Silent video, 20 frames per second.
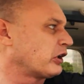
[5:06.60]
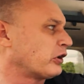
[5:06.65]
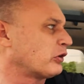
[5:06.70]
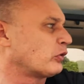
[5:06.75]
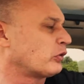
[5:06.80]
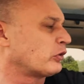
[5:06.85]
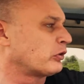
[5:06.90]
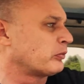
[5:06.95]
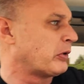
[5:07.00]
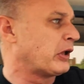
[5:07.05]
It
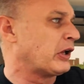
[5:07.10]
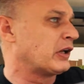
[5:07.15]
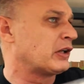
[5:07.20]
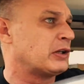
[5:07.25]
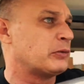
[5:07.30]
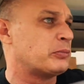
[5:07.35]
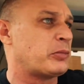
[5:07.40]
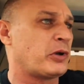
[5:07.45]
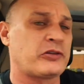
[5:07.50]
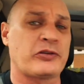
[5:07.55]
automatically
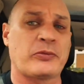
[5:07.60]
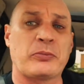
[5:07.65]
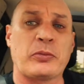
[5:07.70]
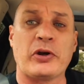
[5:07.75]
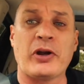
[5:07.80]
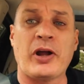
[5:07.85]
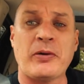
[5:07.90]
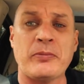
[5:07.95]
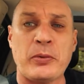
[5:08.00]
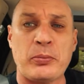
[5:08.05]
picks up your
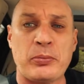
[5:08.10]
number